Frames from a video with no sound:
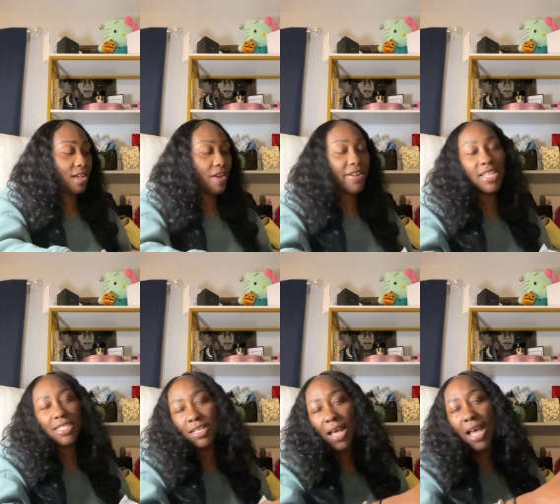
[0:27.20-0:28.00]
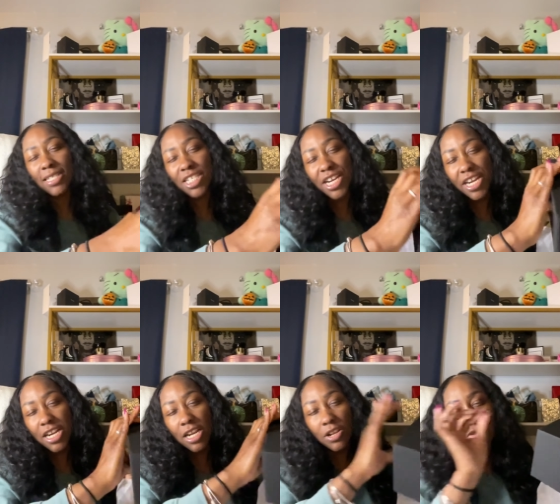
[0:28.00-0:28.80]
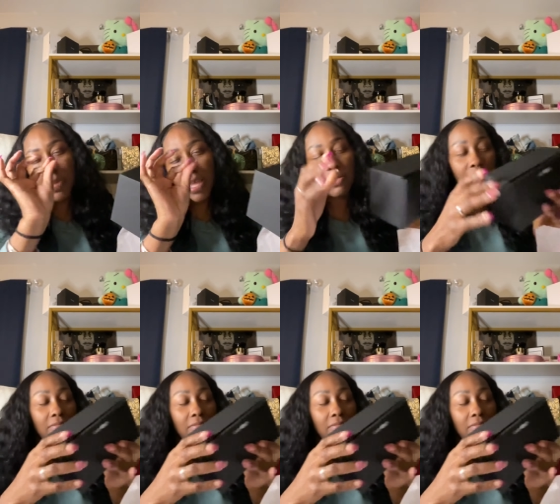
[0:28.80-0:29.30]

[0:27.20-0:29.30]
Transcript: All right, It's a I cheated a little bit